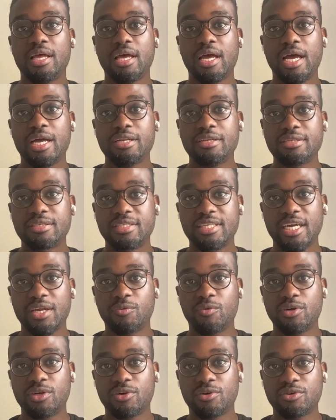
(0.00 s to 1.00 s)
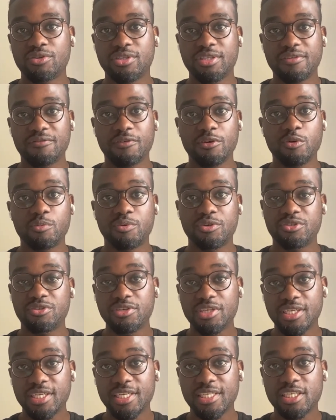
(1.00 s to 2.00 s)
understand what are the different
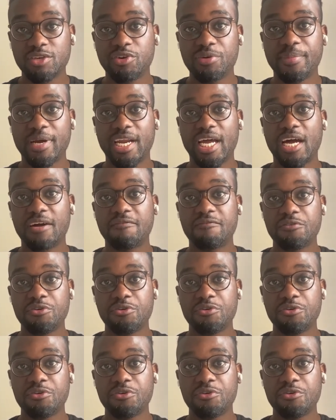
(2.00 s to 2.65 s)
opportunities that we might have for